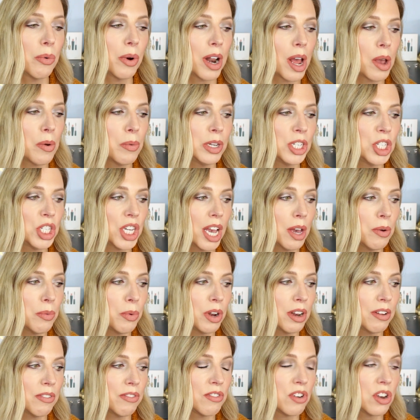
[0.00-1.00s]
what I wish I
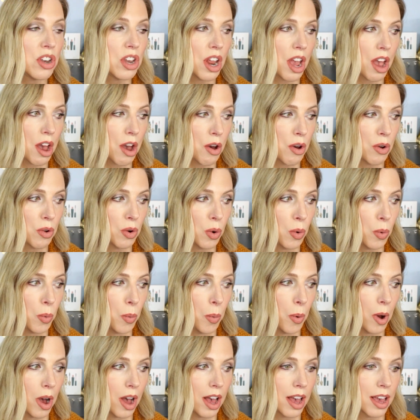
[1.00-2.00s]
would have known
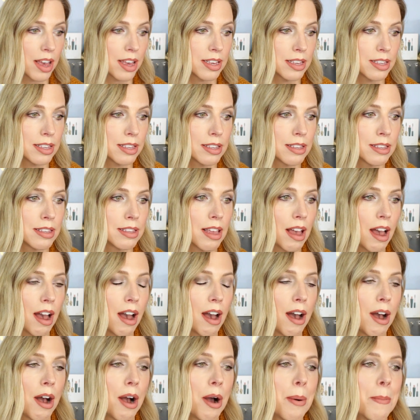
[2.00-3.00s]
was
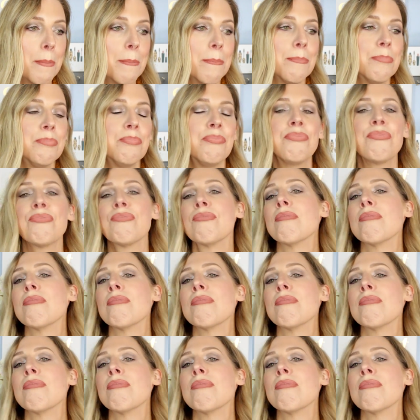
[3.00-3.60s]
um,